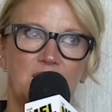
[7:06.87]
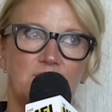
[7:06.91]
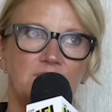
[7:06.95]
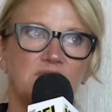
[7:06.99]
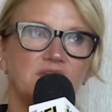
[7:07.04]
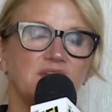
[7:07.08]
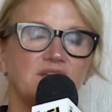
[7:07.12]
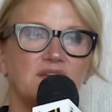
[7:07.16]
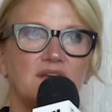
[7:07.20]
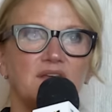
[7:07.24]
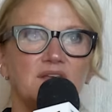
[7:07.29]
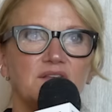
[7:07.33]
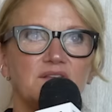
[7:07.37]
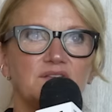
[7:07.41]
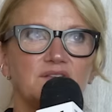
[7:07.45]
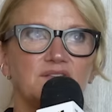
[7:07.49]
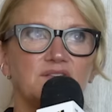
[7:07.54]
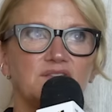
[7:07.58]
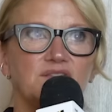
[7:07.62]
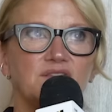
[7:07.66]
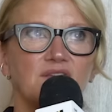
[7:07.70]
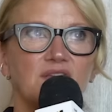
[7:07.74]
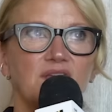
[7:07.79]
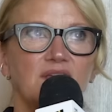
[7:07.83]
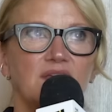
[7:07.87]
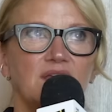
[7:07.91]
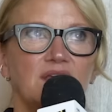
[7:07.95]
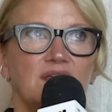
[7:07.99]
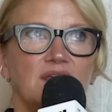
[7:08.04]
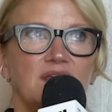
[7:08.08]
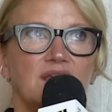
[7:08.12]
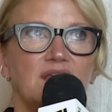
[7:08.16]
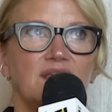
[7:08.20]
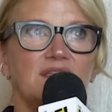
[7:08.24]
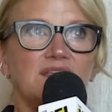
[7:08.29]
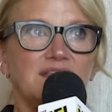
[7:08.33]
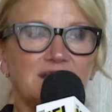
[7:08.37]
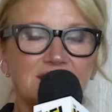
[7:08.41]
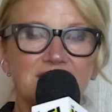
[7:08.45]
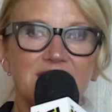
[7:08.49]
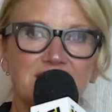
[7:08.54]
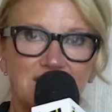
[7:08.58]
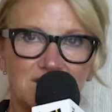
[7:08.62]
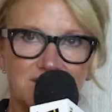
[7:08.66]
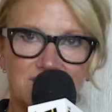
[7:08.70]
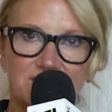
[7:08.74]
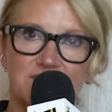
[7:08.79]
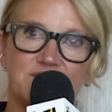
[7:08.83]
because you
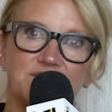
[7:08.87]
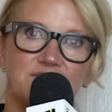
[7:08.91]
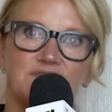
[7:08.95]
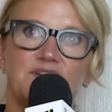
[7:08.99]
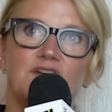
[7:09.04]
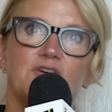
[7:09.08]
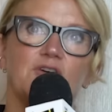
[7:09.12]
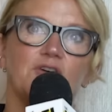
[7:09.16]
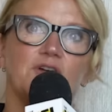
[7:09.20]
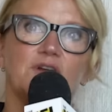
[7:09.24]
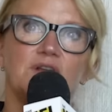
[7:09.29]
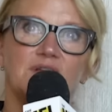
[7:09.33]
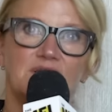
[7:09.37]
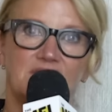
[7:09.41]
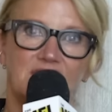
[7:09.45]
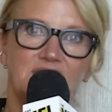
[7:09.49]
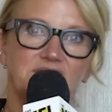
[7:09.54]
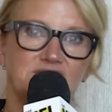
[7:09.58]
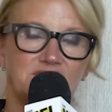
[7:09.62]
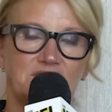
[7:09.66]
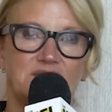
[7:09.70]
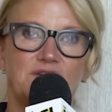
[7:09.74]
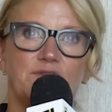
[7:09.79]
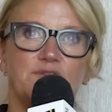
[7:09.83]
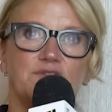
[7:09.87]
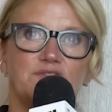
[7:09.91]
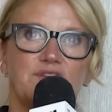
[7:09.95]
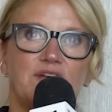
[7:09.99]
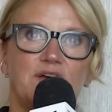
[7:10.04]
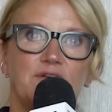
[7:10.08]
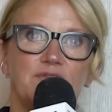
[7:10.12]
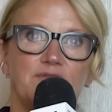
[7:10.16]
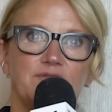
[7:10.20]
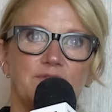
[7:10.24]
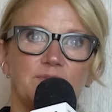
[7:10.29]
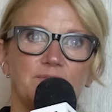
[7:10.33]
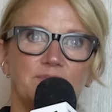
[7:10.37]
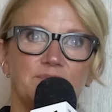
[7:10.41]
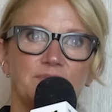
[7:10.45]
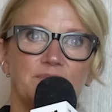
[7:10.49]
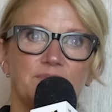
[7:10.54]
need to start catching yourself.